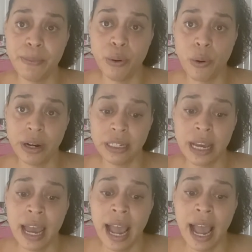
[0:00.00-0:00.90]
important,
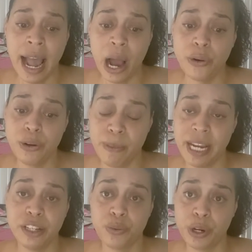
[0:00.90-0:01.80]
how do
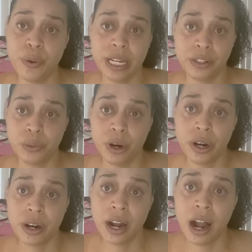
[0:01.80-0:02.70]
maintenance requests work?